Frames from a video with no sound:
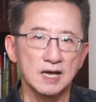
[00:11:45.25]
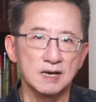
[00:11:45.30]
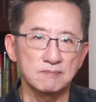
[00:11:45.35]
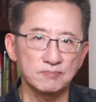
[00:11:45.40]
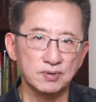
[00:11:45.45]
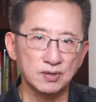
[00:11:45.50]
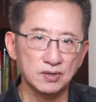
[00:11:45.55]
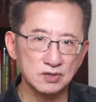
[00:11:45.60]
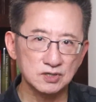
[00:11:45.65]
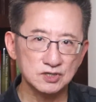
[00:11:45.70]

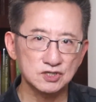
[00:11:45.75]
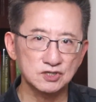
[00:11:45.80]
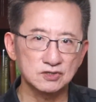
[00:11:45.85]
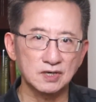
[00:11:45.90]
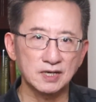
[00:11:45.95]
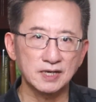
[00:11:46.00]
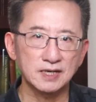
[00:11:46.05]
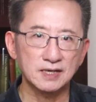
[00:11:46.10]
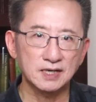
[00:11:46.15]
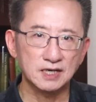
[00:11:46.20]

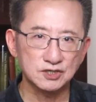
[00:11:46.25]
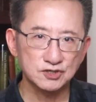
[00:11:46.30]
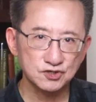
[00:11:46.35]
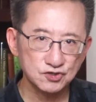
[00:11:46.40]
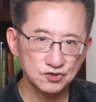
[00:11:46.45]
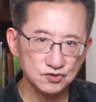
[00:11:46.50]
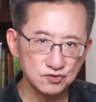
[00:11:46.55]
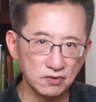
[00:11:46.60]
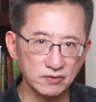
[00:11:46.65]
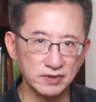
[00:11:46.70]
personally
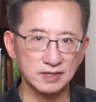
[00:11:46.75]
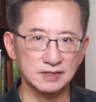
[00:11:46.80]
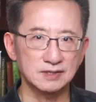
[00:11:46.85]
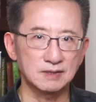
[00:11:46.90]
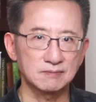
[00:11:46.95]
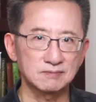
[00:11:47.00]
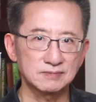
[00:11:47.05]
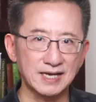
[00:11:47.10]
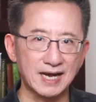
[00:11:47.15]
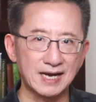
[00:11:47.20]
assuring
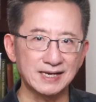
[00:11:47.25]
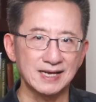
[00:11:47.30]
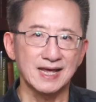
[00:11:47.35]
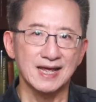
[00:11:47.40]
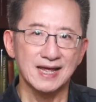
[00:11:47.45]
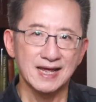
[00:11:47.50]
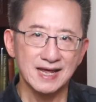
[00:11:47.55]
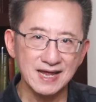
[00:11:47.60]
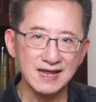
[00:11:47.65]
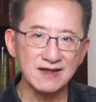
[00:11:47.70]
them that
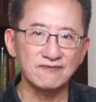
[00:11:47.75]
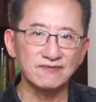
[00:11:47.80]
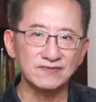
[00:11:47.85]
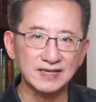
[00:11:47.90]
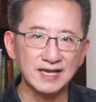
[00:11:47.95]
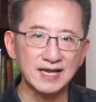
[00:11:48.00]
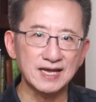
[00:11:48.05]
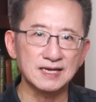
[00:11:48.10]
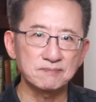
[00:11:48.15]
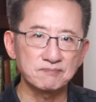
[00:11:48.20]
if
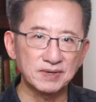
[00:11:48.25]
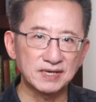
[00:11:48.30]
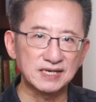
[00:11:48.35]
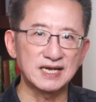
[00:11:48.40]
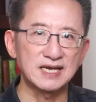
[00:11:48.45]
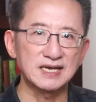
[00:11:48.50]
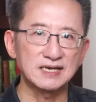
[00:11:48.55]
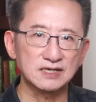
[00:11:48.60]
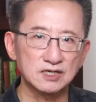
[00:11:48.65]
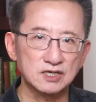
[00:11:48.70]
they
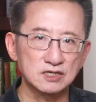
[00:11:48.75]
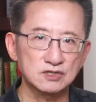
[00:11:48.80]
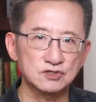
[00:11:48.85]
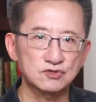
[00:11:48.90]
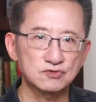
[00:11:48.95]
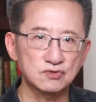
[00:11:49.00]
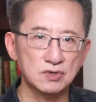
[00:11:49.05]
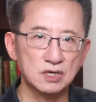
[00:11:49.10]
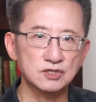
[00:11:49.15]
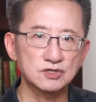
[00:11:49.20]
begin
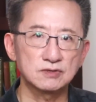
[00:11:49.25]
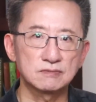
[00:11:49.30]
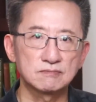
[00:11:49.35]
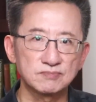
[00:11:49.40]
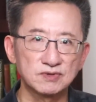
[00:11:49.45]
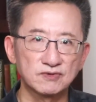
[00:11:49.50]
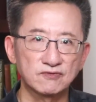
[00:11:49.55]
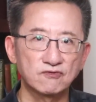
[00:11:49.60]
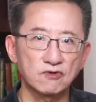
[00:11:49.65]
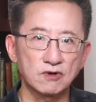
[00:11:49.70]
construction
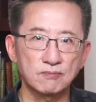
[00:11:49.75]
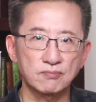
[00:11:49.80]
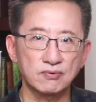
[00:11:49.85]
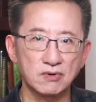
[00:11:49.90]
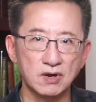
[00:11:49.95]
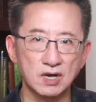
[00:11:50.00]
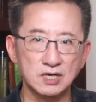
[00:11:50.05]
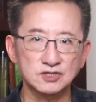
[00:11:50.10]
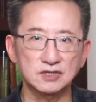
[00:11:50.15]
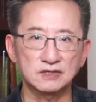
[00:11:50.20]
before
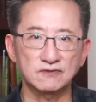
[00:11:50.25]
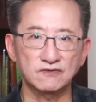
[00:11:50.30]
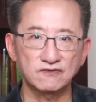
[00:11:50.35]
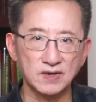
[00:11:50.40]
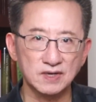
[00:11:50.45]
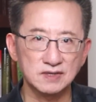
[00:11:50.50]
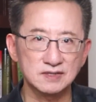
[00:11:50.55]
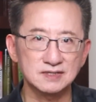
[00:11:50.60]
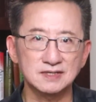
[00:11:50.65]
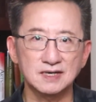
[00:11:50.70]
project
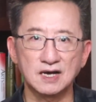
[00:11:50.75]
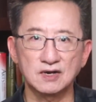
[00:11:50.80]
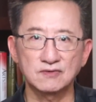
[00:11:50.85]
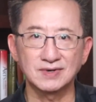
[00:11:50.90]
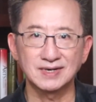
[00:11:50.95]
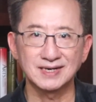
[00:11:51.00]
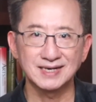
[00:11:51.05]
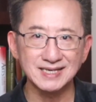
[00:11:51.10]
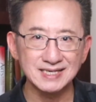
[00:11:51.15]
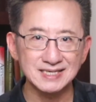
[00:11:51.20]
funds are
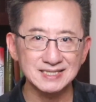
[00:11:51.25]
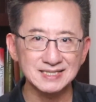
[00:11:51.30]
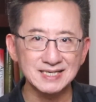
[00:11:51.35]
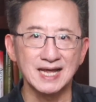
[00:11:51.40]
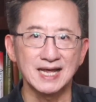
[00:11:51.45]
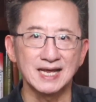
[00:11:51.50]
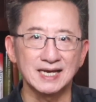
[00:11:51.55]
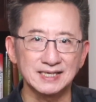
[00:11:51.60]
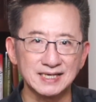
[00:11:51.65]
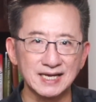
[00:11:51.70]
released,
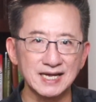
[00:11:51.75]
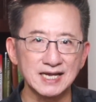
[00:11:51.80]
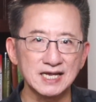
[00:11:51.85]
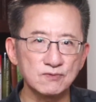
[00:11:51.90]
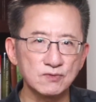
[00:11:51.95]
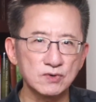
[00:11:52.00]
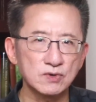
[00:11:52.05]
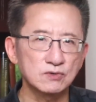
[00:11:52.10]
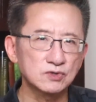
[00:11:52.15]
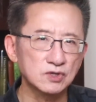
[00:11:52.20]
they
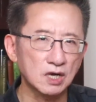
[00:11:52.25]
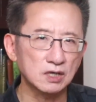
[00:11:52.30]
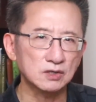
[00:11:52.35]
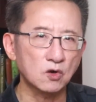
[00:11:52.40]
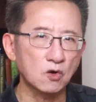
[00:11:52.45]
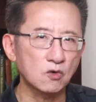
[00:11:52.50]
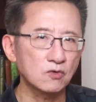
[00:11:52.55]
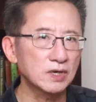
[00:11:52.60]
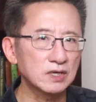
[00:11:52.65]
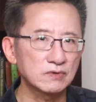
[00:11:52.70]
will not
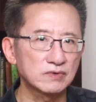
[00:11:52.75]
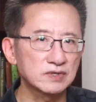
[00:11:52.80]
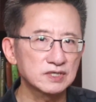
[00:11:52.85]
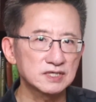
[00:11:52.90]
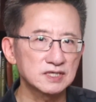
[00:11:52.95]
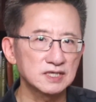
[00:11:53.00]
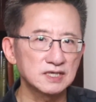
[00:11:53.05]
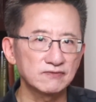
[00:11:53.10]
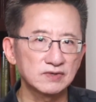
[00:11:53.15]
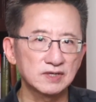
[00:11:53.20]
only
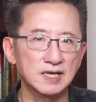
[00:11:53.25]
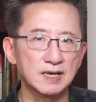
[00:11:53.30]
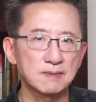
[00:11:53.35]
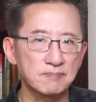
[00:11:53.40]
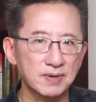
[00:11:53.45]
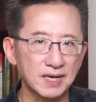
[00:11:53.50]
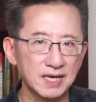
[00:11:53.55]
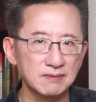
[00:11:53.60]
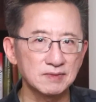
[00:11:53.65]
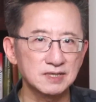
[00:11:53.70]
receive their
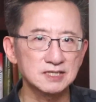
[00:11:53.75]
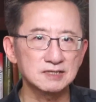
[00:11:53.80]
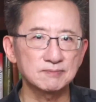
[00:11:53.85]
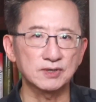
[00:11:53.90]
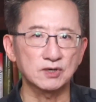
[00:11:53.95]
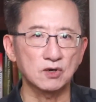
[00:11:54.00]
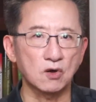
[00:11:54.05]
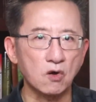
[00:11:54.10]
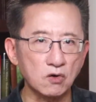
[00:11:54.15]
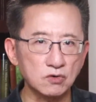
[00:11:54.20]
payments
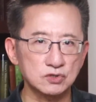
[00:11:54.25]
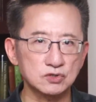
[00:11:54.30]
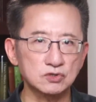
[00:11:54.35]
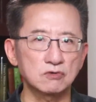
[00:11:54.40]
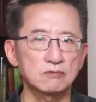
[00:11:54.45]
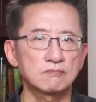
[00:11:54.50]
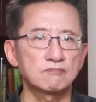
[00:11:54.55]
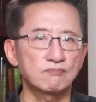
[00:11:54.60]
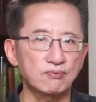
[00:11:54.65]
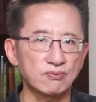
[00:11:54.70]
but
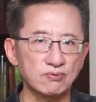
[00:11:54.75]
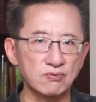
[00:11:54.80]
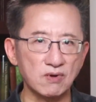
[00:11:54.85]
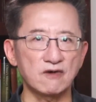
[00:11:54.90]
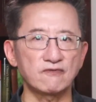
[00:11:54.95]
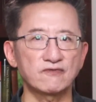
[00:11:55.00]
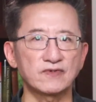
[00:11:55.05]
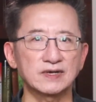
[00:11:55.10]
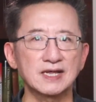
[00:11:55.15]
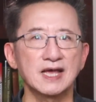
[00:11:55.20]
also
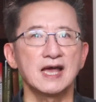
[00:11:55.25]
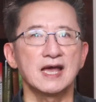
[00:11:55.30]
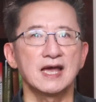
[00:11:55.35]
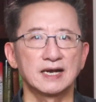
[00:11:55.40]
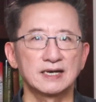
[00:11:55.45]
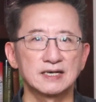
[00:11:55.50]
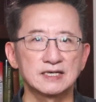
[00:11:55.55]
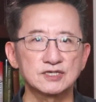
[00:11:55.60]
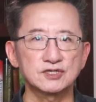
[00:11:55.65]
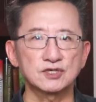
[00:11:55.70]
profit
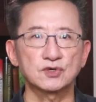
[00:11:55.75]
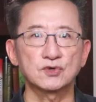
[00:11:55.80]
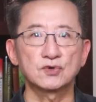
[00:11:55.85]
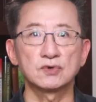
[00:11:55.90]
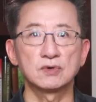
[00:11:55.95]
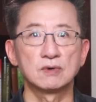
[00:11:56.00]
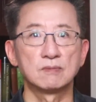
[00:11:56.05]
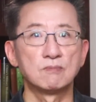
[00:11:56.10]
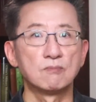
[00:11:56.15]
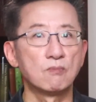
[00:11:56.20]
and
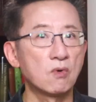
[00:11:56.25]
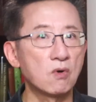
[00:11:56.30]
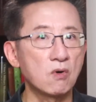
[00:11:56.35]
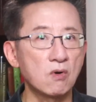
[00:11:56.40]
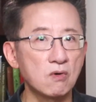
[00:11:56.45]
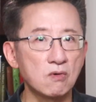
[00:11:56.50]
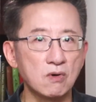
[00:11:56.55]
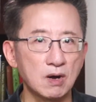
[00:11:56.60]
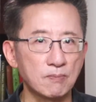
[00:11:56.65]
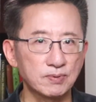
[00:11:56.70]
secure
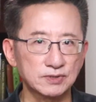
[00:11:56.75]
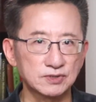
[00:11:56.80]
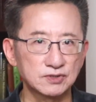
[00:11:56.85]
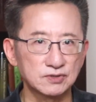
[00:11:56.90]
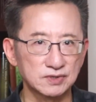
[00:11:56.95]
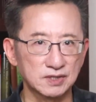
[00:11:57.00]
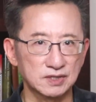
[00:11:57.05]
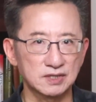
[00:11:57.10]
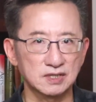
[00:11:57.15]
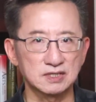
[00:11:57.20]
more
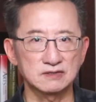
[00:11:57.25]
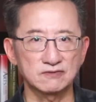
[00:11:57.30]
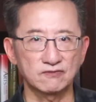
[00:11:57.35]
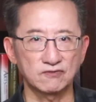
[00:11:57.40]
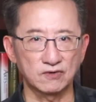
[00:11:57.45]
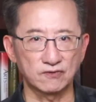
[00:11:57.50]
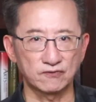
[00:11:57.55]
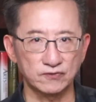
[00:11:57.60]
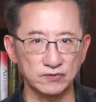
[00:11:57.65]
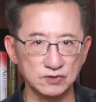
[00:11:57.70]
opportunities
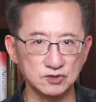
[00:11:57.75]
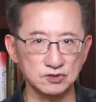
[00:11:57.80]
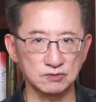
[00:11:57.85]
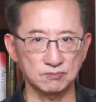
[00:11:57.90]
for future